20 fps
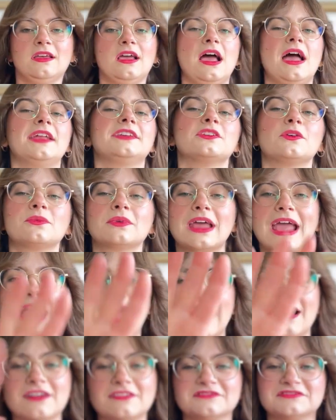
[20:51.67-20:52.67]
I don't
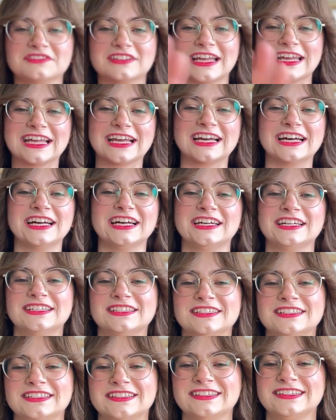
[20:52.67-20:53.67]
have like
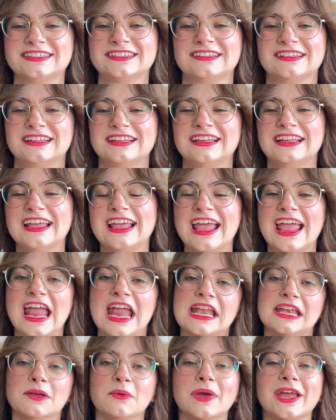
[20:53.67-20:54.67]

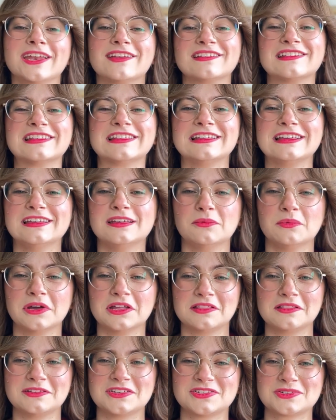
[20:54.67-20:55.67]
any way to see
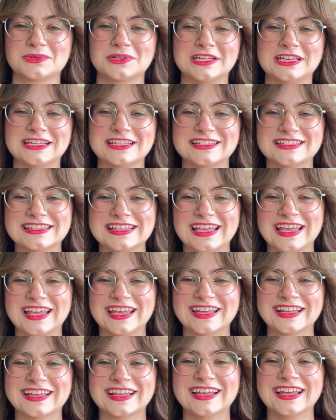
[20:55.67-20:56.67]
what the screen is
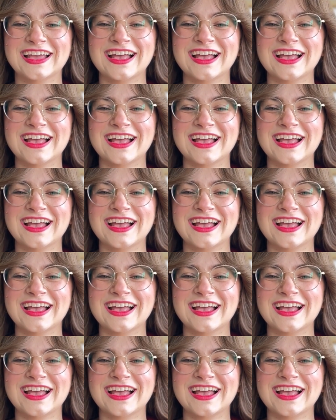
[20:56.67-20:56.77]
seeing